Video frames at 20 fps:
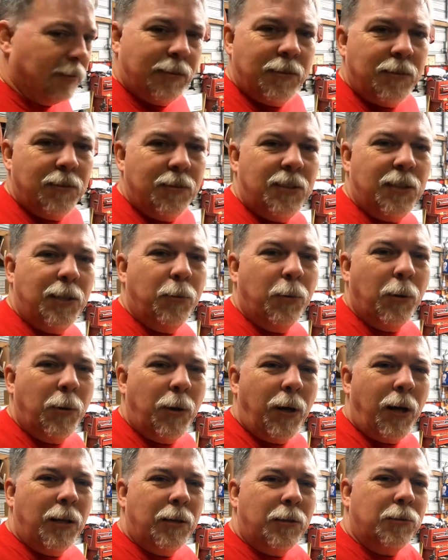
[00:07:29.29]

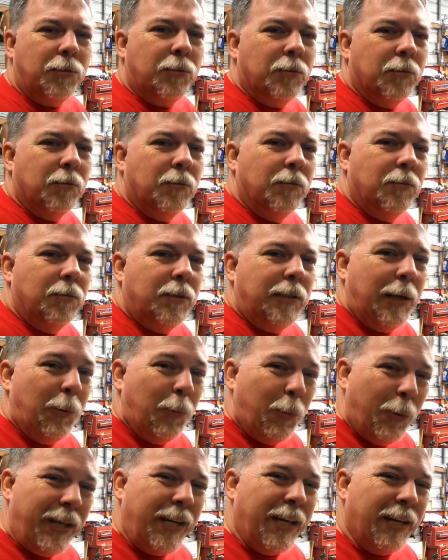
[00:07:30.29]
$0?
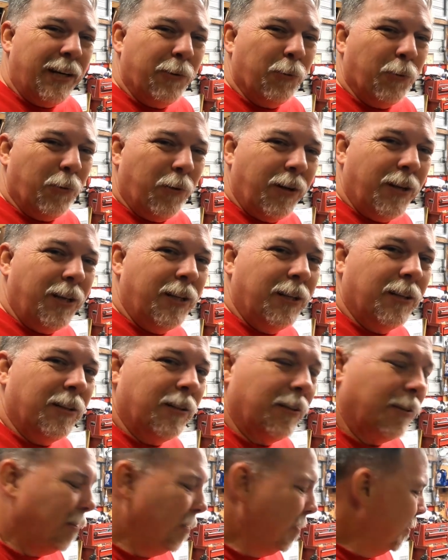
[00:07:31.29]
Can we get it running
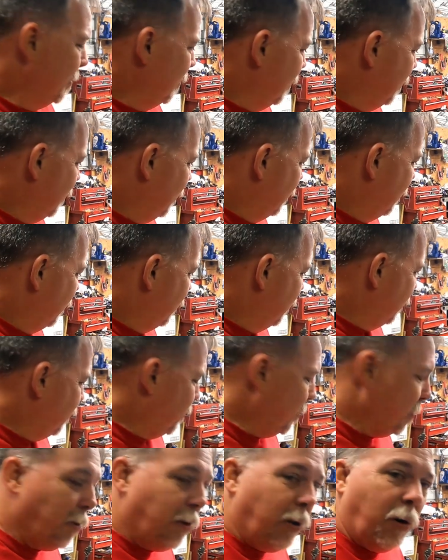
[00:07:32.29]

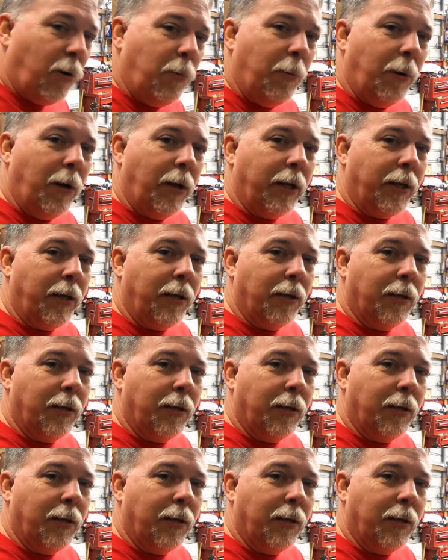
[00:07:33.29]
for no money?